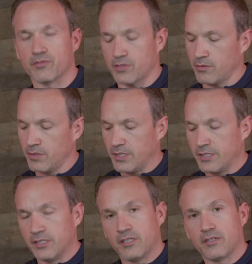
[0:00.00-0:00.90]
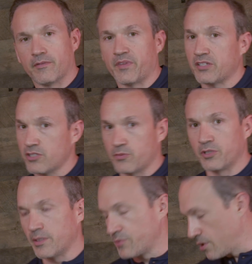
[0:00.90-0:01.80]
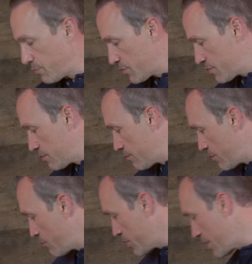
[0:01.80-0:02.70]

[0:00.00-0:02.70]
So, you know, that's just really up to the person and what